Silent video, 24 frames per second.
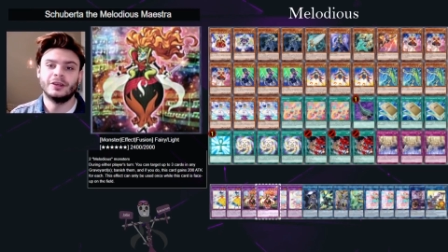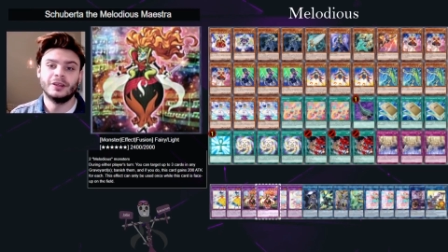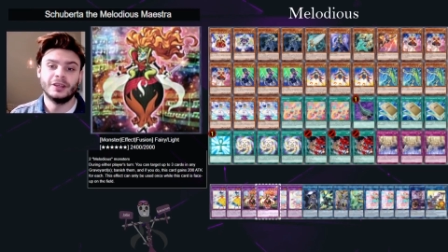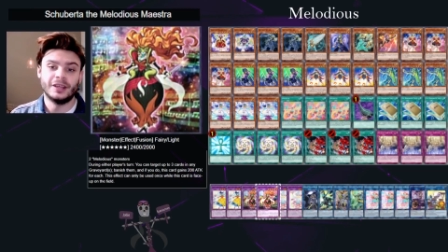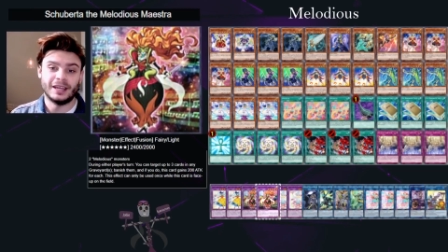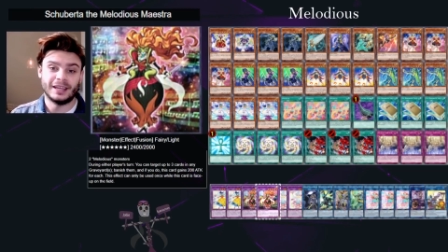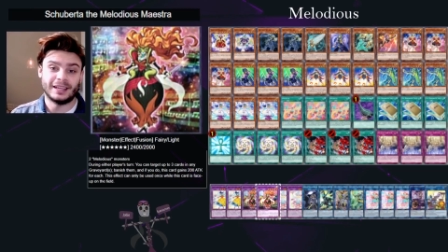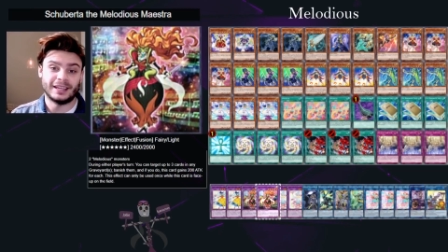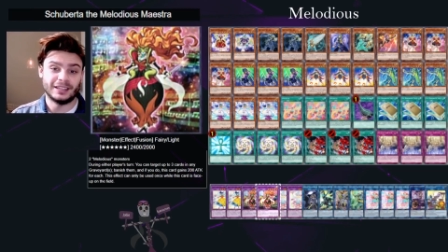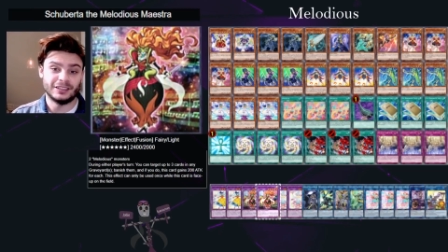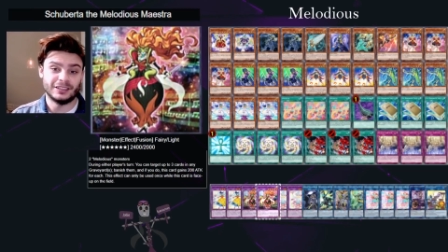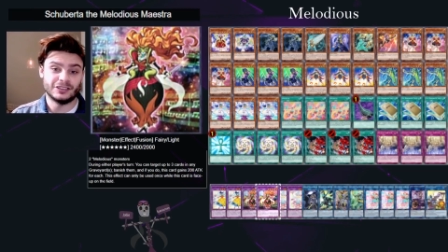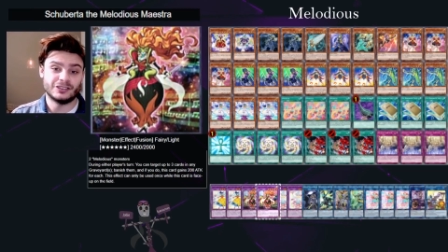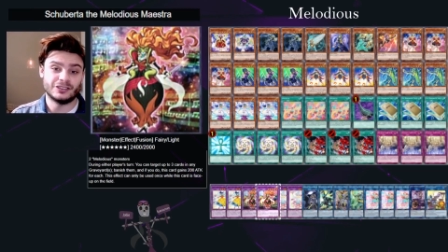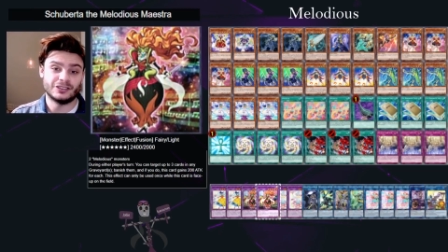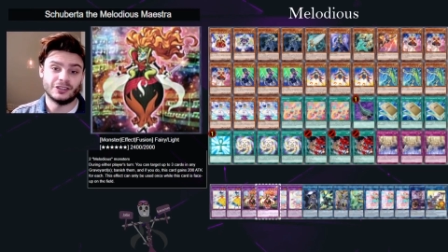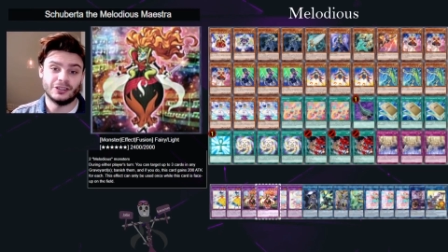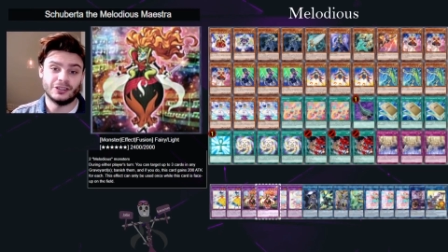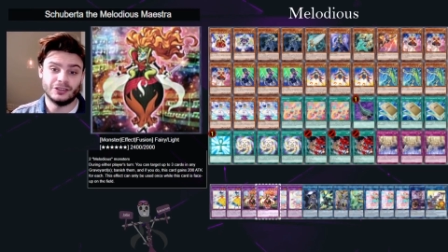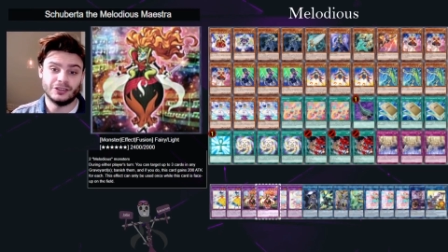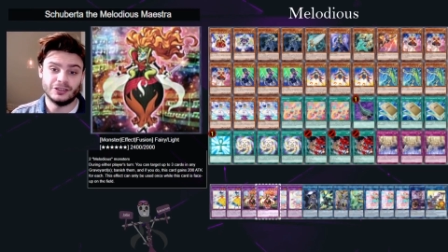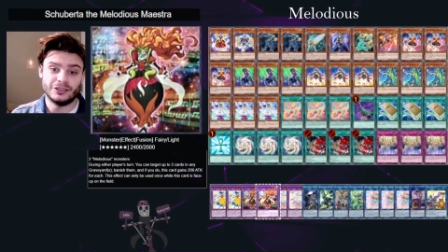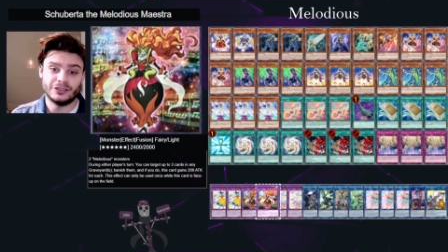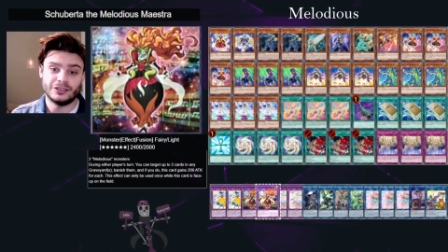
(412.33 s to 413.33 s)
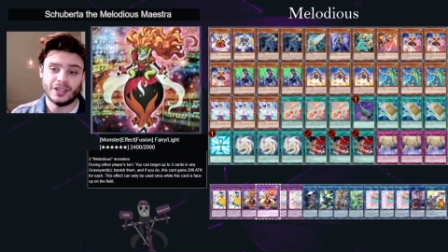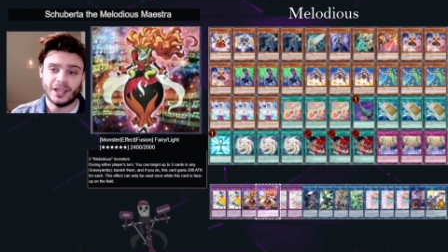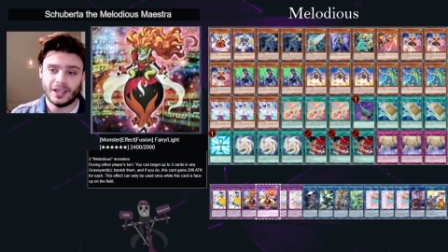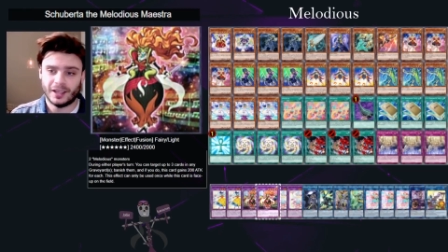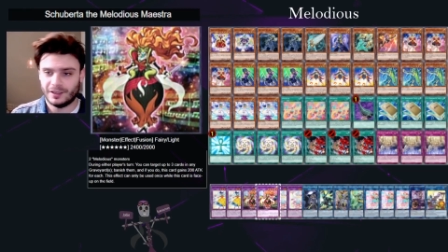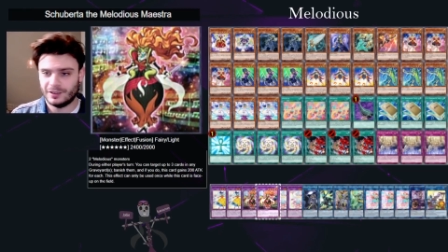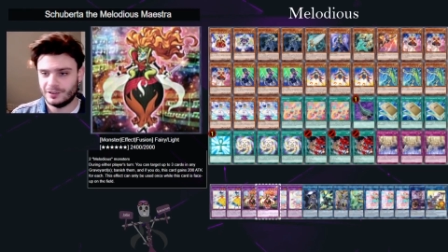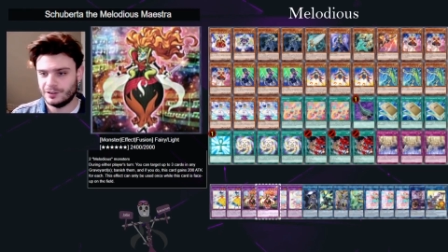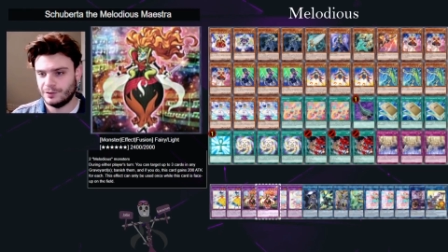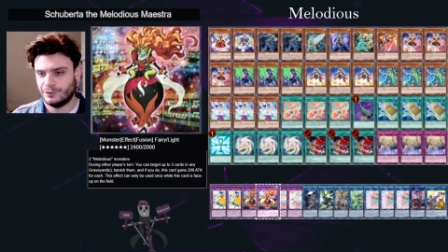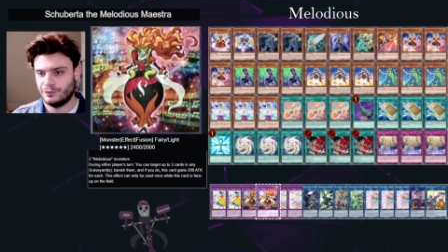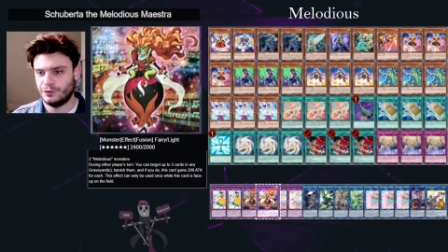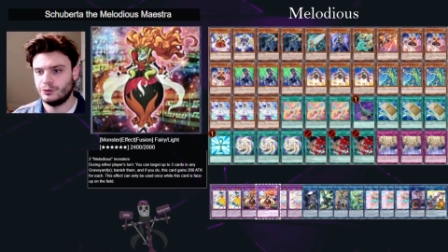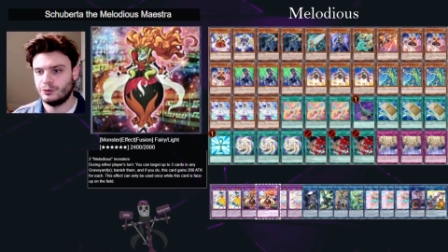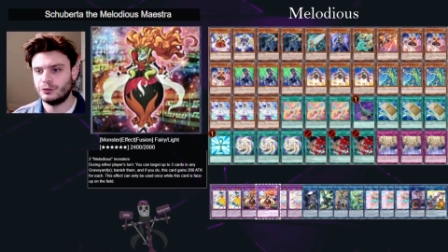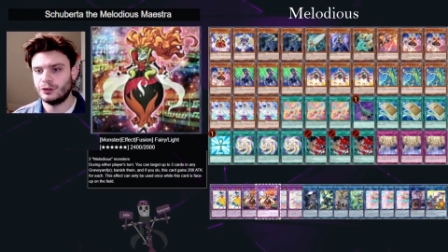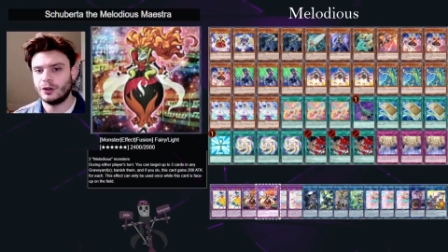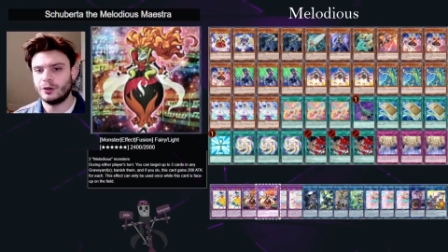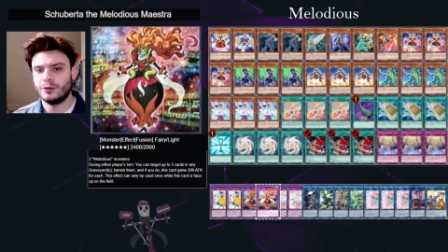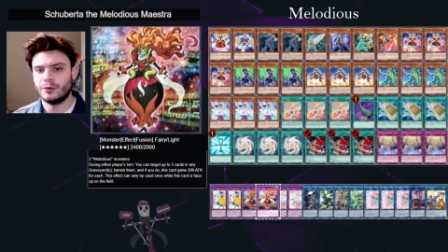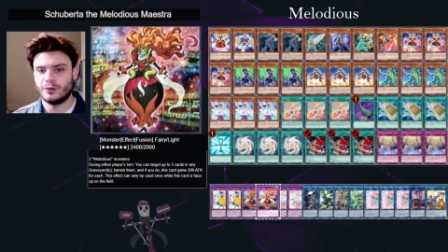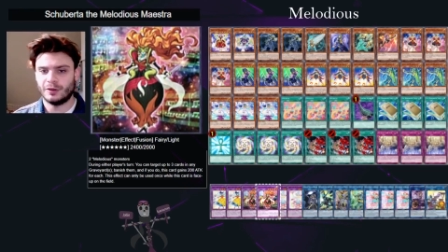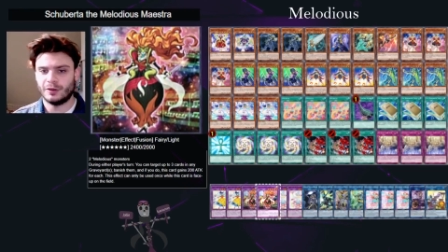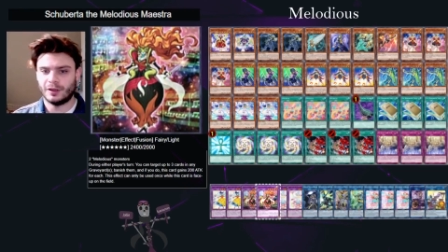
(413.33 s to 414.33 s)
against certain decks if you
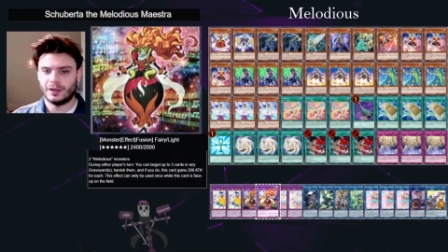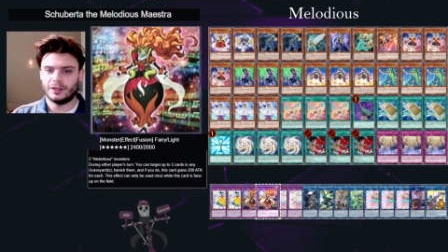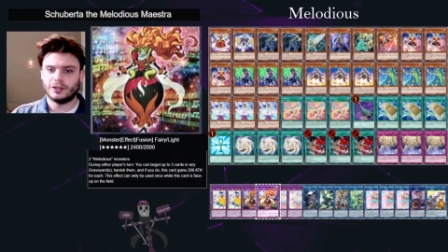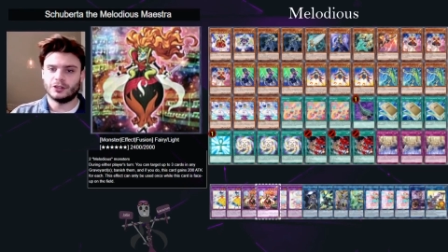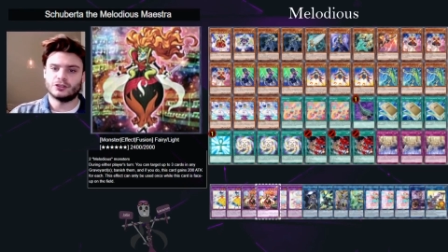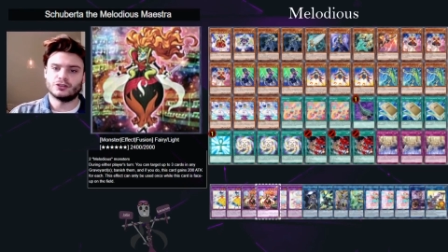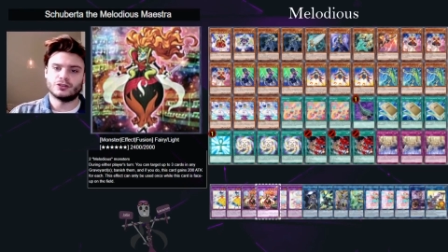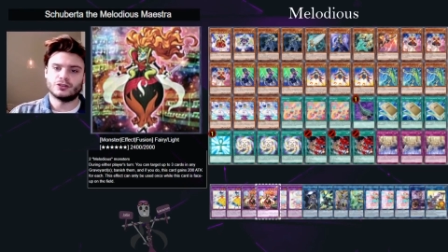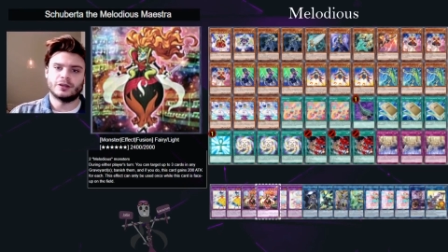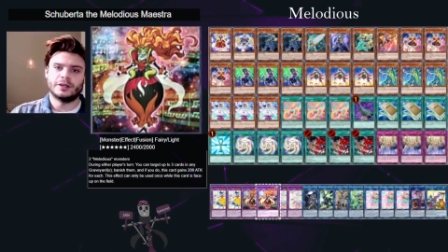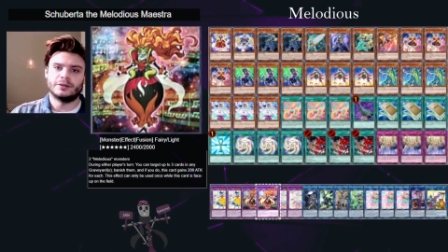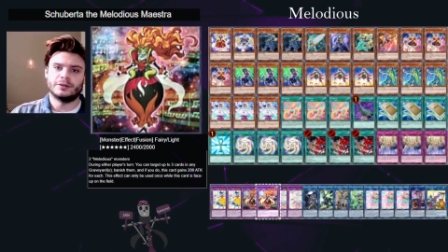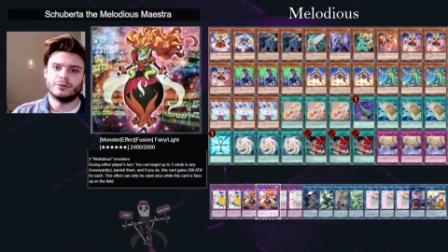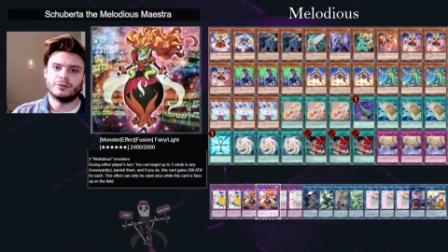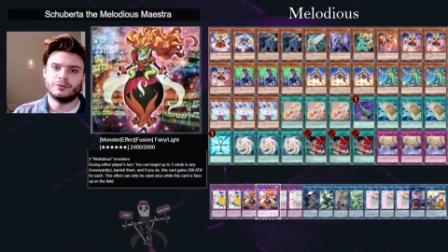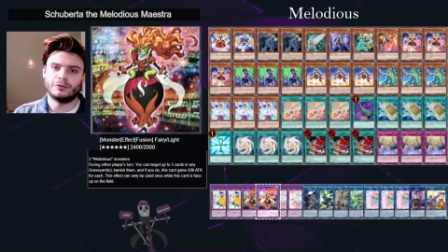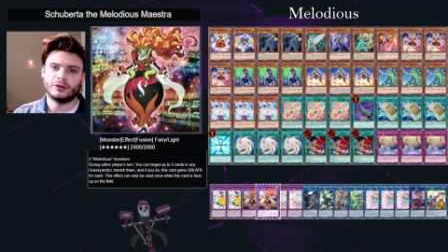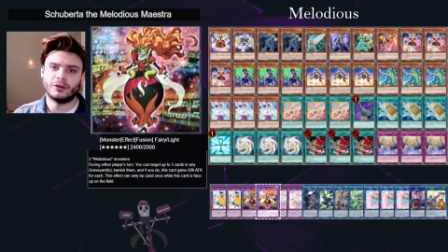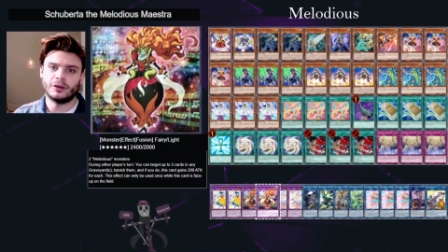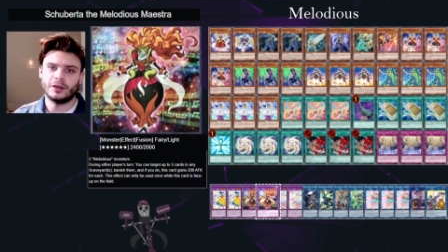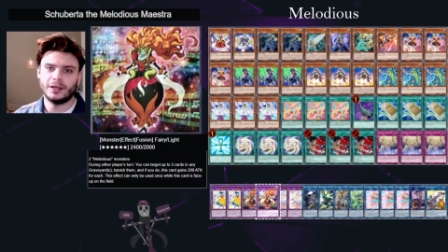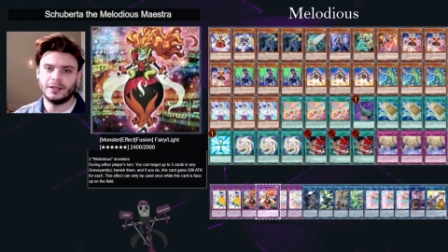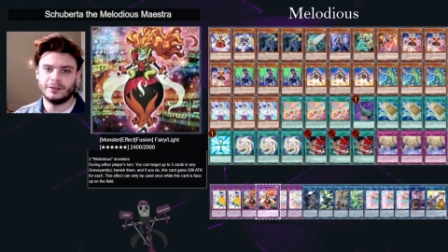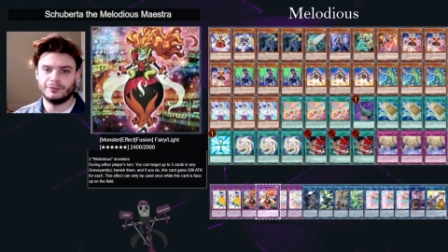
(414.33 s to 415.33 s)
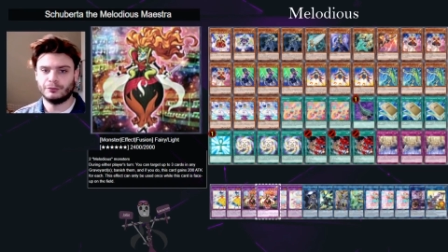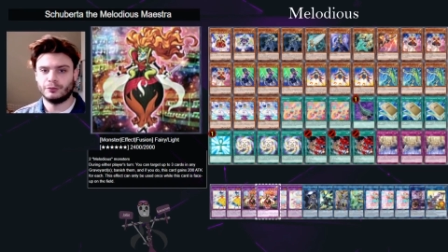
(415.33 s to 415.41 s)
know that they're going to try and revive